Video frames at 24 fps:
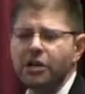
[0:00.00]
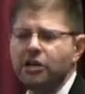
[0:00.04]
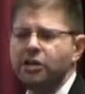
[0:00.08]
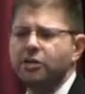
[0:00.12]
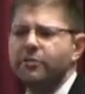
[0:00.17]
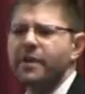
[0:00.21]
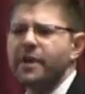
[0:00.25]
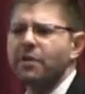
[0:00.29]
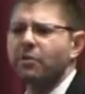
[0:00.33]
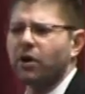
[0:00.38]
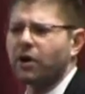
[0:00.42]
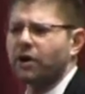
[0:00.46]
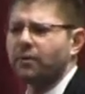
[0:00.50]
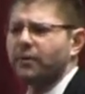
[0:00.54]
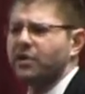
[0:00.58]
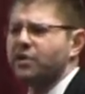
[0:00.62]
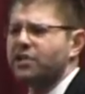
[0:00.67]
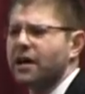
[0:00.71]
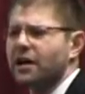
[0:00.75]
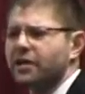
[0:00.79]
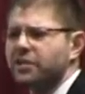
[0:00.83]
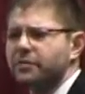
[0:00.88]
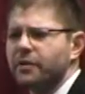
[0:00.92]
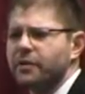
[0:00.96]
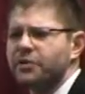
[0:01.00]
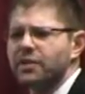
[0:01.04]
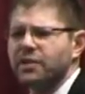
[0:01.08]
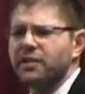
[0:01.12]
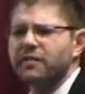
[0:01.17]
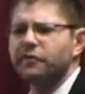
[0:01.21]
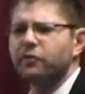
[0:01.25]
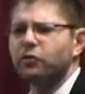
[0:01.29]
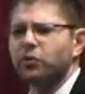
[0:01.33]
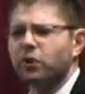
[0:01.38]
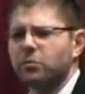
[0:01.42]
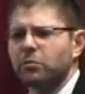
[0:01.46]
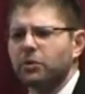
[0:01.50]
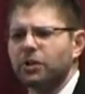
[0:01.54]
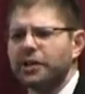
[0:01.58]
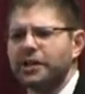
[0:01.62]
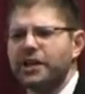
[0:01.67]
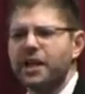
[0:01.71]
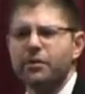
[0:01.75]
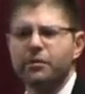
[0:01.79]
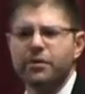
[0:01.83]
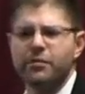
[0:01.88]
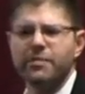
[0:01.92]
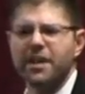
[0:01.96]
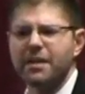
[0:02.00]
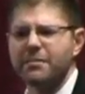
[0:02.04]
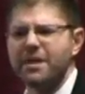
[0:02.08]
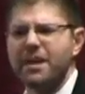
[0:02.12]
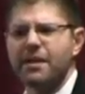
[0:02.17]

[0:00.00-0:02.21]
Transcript: you may want to reach out to us informally and we may